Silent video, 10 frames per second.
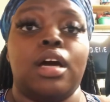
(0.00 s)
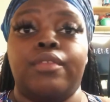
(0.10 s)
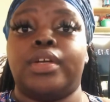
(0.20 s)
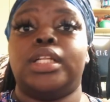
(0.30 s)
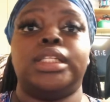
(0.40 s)

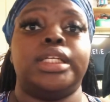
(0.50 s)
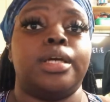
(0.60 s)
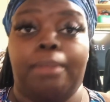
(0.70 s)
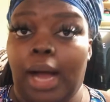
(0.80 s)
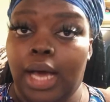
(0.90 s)
of
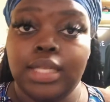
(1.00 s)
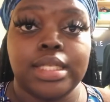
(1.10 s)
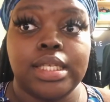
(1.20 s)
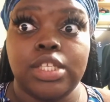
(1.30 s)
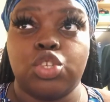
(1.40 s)
clear
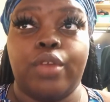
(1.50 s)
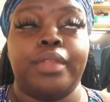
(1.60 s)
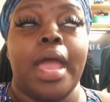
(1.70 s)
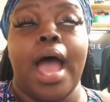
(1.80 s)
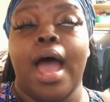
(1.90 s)
policies. So
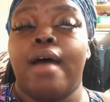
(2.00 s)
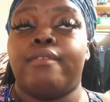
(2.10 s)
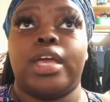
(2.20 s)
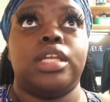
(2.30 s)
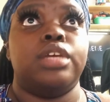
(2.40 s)
if they
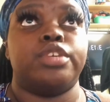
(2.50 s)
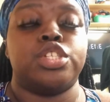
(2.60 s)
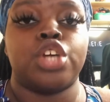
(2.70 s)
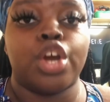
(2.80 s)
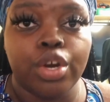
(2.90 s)
have any
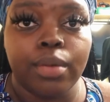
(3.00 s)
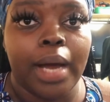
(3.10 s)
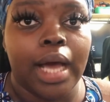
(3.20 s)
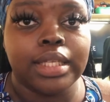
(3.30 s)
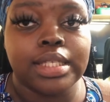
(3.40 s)
return
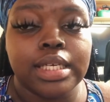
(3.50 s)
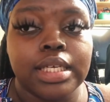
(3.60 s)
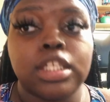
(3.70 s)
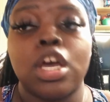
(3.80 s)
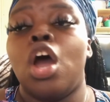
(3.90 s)
policies,